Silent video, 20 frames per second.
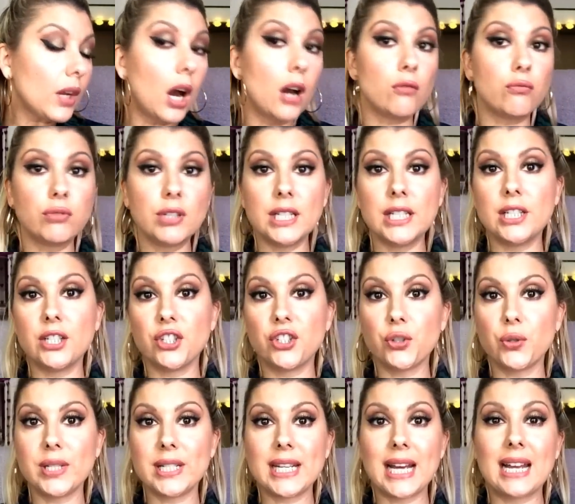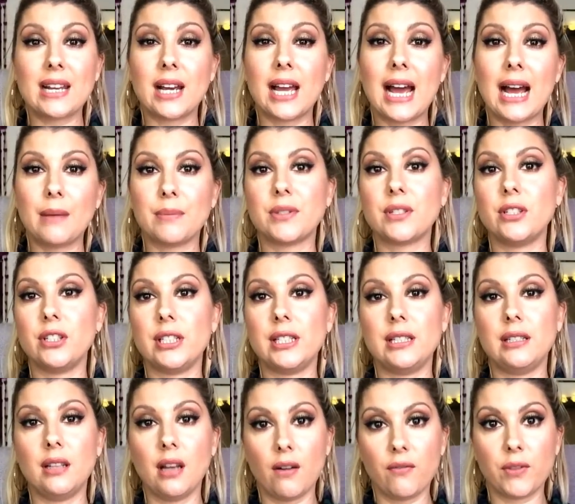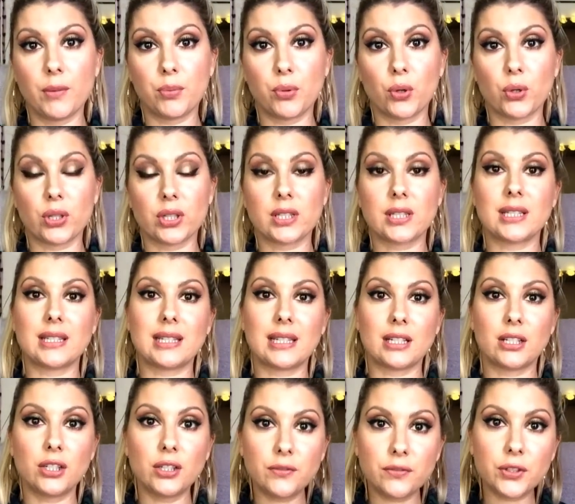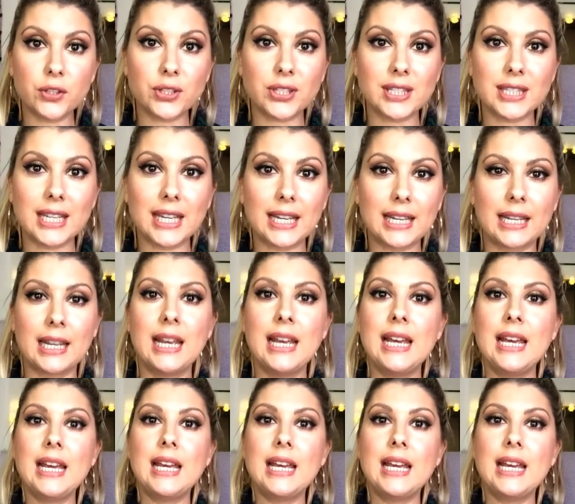really enjoyed it, and I absolutely love the products because they're good for your skin,